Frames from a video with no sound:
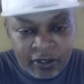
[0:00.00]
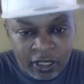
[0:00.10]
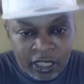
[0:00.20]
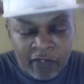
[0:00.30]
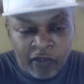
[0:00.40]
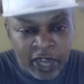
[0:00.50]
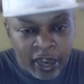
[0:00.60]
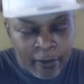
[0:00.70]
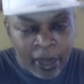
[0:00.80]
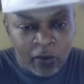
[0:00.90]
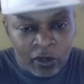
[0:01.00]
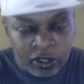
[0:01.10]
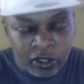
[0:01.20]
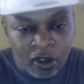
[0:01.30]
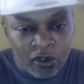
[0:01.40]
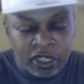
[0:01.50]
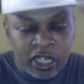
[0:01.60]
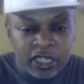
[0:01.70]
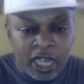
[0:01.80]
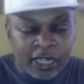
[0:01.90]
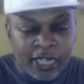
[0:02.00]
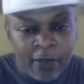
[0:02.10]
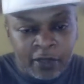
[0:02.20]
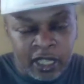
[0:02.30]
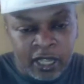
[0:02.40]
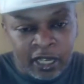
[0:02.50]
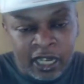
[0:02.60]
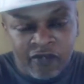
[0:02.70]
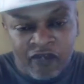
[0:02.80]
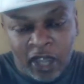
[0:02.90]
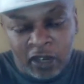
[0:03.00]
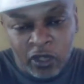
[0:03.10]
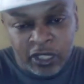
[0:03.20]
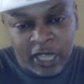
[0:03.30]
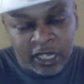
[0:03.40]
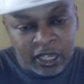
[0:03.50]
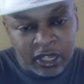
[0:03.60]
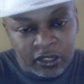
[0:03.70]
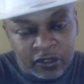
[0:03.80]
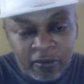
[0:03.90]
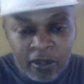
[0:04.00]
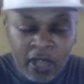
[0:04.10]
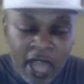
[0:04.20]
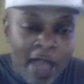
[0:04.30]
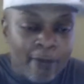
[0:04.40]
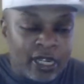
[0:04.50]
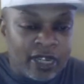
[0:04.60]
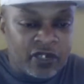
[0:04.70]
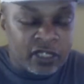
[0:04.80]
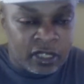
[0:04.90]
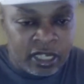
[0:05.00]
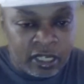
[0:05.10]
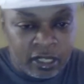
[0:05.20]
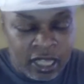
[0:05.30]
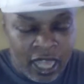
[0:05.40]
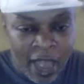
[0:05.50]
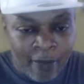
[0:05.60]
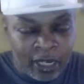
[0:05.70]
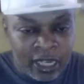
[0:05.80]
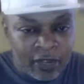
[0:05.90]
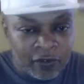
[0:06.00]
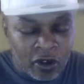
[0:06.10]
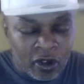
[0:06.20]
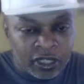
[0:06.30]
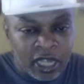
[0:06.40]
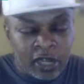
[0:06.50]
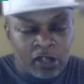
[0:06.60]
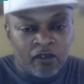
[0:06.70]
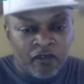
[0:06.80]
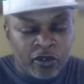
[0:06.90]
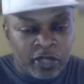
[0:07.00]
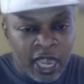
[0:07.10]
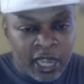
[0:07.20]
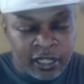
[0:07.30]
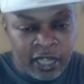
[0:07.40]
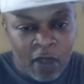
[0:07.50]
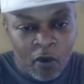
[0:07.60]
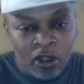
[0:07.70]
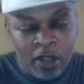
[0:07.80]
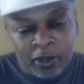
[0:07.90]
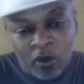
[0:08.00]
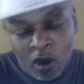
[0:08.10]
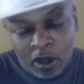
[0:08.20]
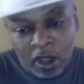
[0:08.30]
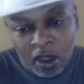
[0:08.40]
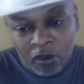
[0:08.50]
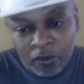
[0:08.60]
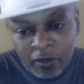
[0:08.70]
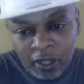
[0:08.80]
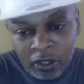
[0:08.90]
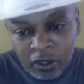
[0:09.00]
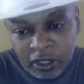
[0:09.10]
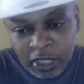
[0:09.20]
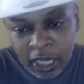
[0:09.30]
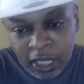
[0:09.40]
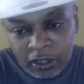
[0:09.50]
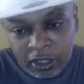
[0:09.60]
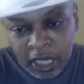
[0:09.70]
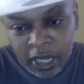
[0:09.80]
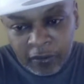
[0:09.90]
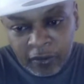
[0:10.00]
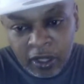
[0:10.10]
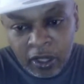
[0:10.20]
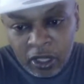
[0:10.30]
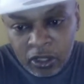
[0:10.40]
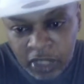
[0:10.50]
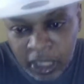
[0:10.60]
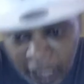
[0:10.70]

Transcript: That's what everybody wants to know. Is Keyshawn Davis the elite fighter we think he is? I believe he's elite. I believe, you know what I'm saying, there's a few things that I want him to work on. You know what I'm saying? You said De